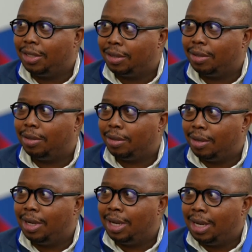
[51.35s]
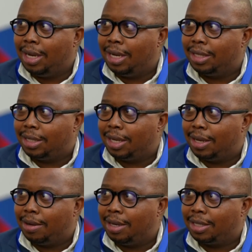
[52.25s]
So it's
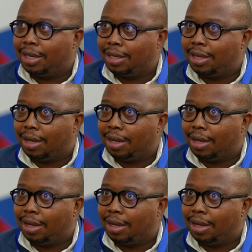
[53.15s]
a it's a,